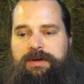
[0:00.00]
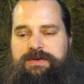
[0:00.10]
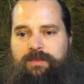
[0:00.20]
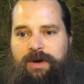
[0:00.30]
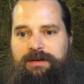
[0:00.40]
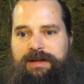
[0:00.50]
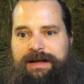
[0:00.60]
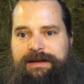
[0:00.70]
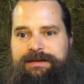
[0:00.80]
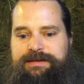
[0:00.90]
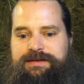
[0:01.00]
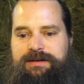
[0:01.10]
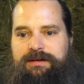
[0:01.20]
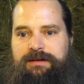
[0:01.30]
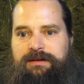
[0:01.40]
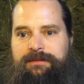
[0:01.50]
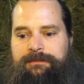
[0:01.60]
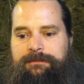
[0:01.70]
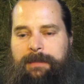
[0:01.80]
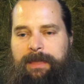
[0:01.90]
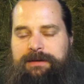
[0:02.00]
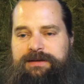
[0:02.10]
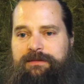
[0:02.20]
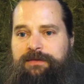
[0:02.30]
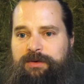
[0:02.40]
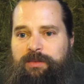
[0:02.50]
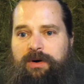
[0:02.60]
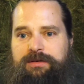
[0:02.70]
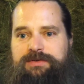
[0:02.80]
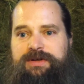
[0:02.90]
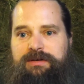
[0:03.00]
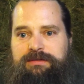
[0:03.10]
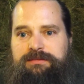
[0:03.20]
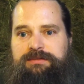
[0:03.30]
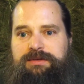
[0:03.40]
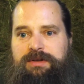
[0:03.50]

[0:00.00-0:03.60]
as well as, like I said, food, water, shelter.